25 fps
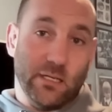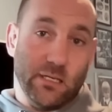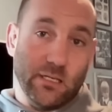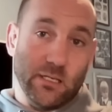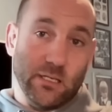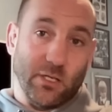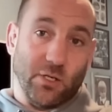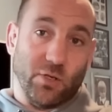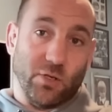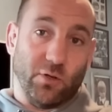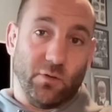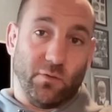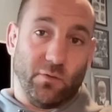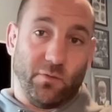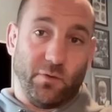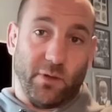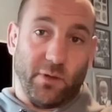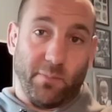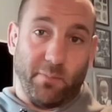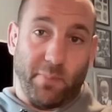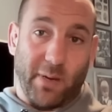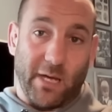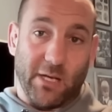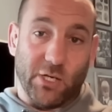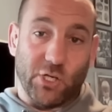is it good for
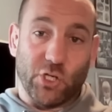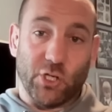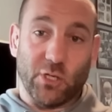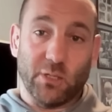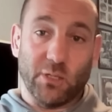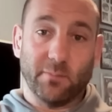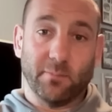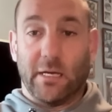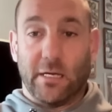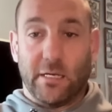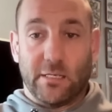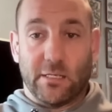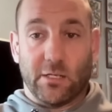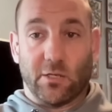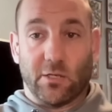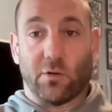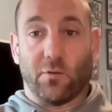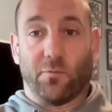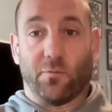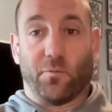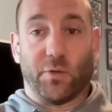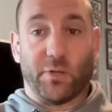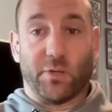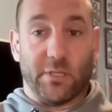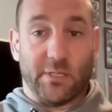the patient? Is it
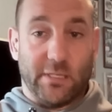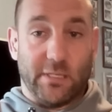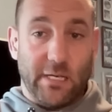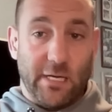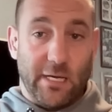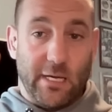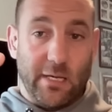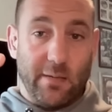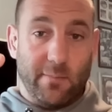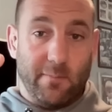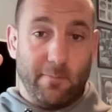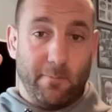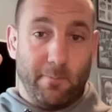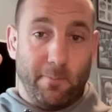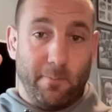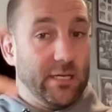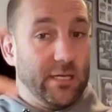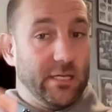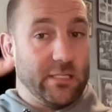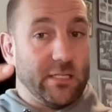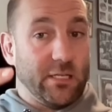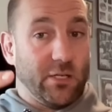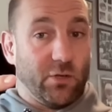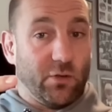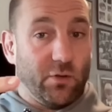good for the team?
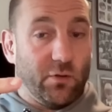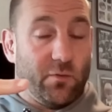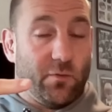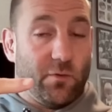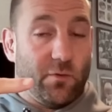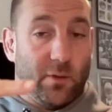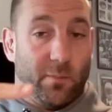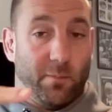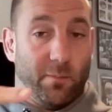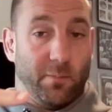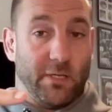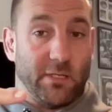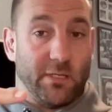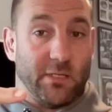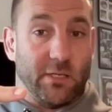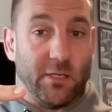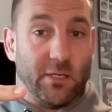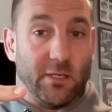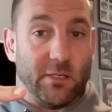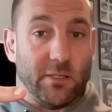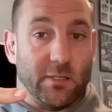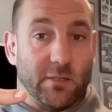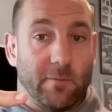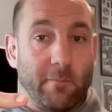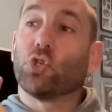Is it good for the
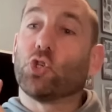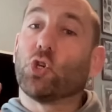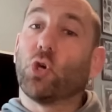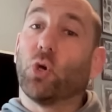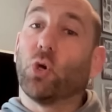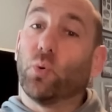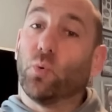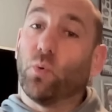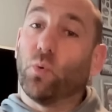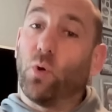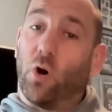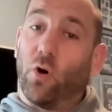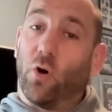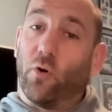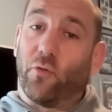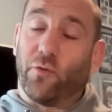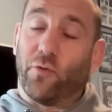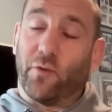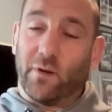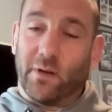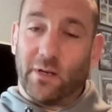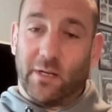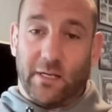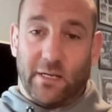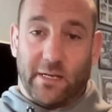business? Too
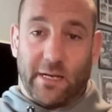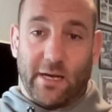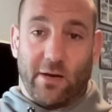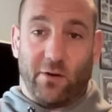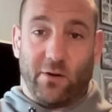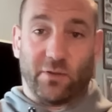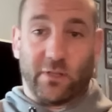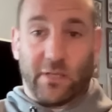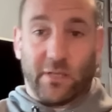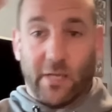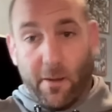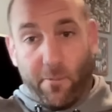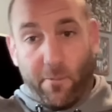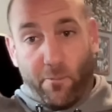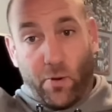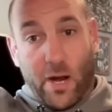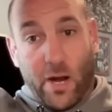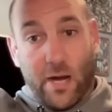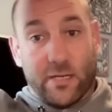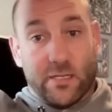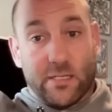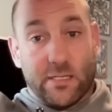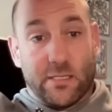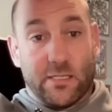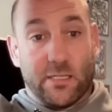often in healthcare
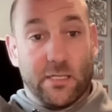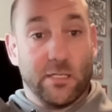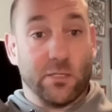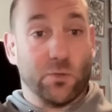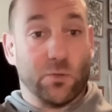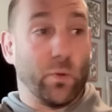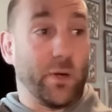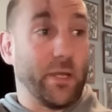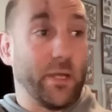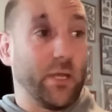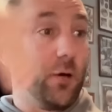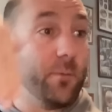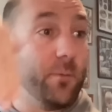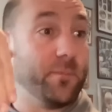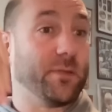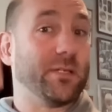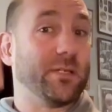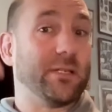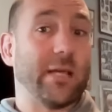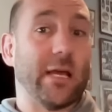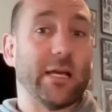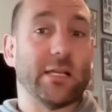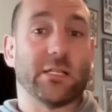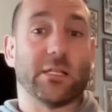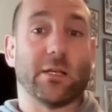practices, we
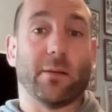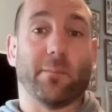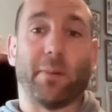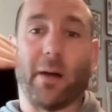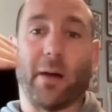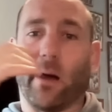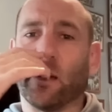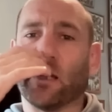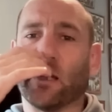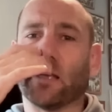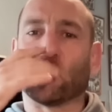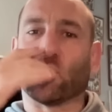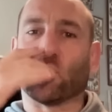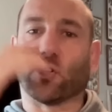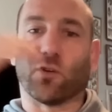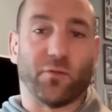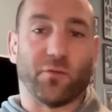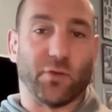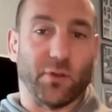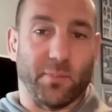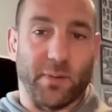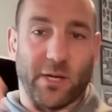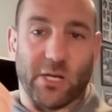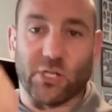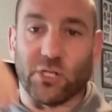obsess about, is it good
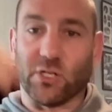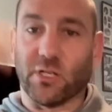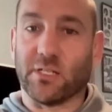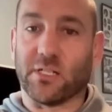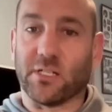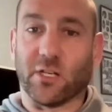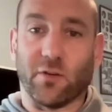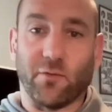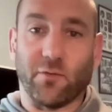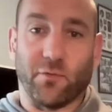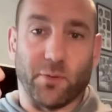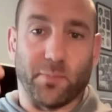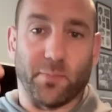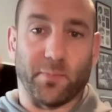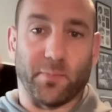for the patient? Is it good for the